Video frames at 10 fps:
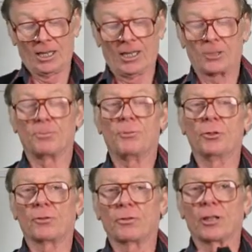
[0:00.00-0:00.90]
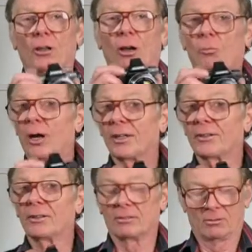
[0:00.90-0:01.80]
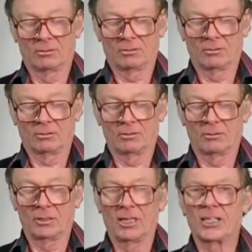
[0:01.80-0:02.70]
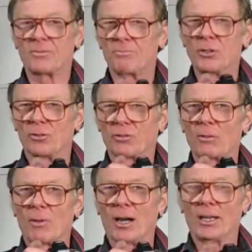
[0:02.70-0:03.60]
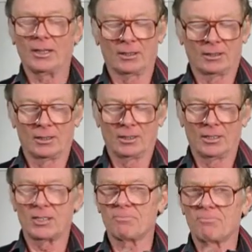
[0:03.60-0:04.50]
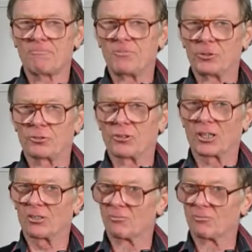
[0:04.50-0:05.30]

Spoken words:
It's beautifully lightweight. It's beautifully made. It feels like a